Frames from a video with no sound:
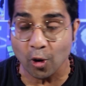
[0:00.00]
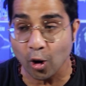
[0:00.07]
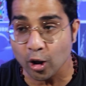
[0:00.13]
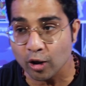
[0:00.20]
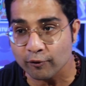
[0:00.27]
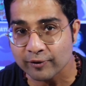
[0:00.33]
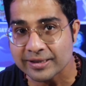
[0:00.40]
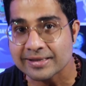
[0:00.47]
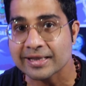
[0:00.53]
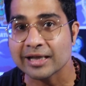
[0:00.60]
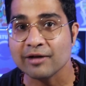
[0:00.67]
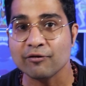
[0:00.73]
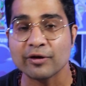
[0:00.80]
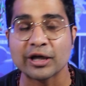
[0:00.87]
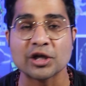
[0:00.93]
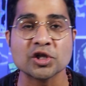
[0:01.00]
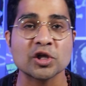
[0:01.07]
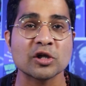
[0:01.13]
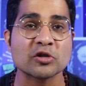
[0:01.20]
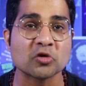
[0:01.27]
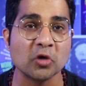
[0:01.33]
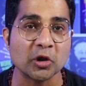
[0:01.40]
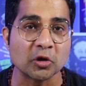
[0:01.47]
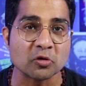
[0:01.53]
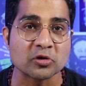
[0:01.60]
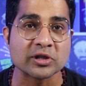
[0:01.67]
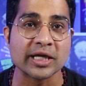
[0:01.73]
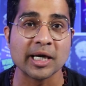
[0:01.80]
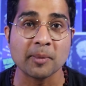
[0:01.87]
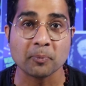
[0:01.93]
all of its signification is going to
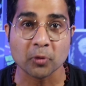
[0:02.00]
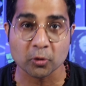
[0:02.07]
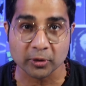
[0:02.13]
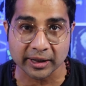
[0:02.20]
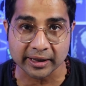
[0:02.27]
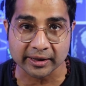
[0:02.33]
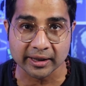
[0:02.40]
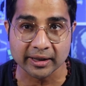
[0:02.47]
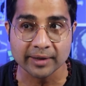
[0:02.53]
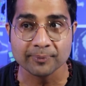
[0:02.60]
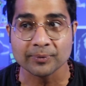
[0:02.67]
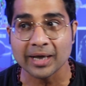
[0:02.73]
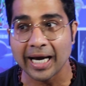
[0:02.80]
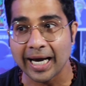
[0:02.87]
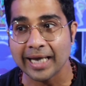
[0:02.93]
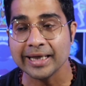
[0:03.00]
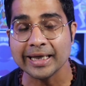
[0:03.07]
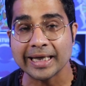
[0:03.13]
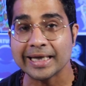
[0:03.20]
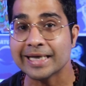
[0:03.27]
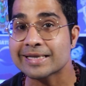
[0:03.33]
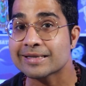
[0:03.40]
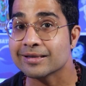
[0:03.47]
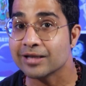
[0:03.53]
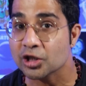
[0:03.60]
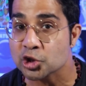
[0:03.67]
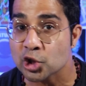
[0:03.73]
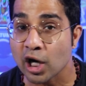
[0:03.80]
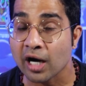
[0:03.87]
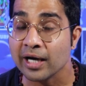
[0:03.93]
stay protected, and in its
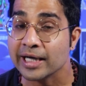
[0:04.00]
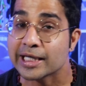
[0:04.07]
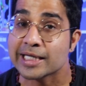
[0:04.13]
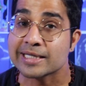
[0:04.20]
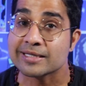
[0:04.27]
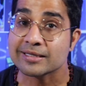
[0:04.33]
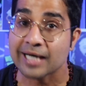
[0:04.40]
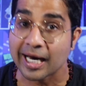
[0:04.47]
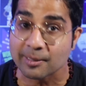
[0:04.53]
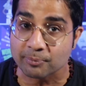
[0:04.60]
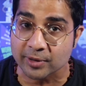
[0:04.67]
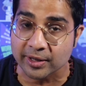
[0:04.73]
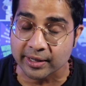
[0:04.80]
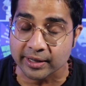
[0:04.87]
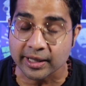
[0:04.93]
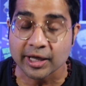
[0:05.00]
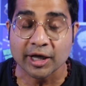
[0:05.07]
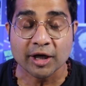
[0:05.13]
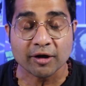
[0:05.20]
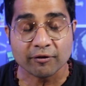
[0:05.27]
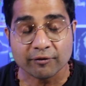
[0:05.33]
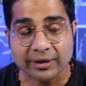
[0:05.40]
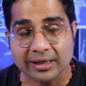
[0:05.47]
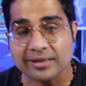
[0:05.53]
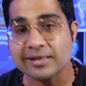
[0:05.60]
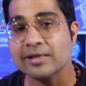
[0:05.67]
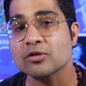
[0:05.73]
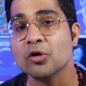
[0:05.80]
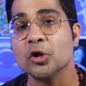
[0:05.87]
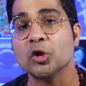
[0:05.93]
dasha, in its time period, Venus
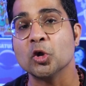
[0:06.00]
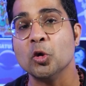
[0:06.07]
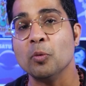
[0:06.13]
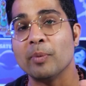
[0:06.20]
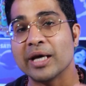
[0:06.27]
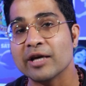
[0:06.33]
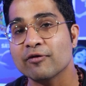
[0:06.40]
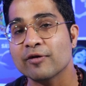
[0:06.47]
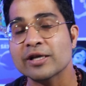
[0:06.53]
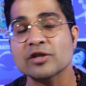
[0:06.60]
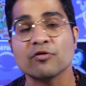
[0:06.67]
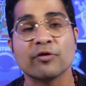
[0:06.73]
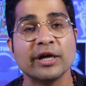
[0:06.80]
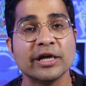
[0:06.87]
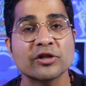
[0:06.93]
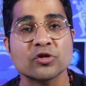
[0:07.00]
is going to manifest very